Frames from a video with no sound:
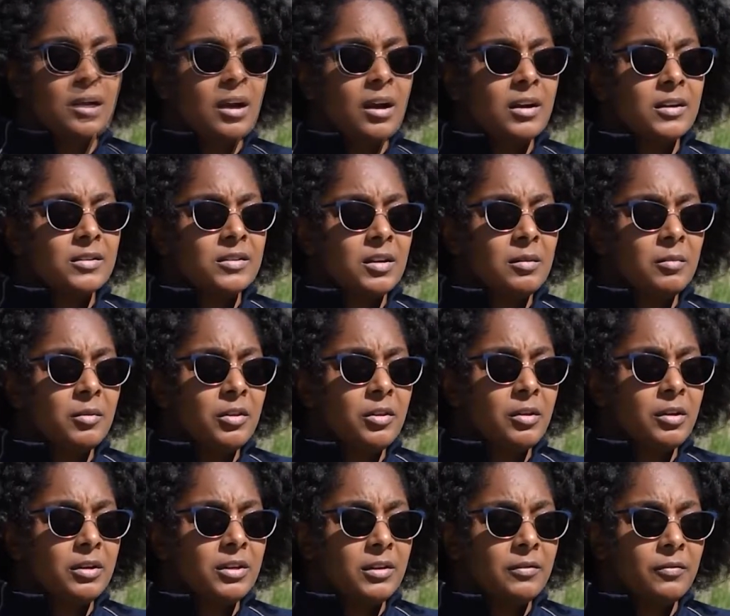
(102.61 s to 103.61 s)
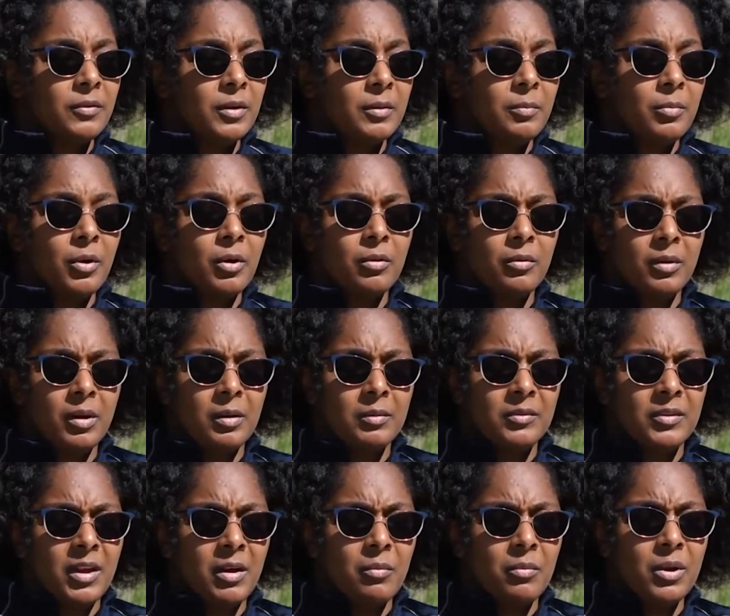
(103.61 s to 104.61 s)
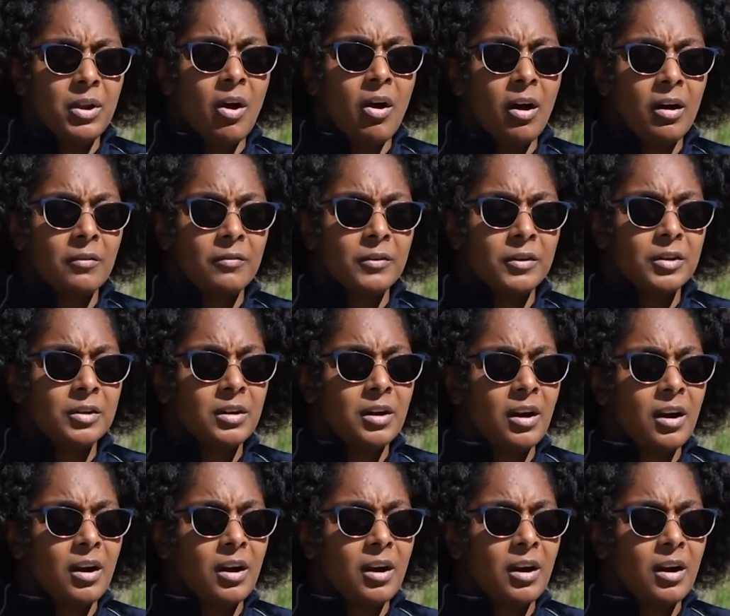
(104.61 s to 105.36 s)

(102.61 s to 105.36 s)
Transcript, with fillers: Uh, some of the different programs that we offer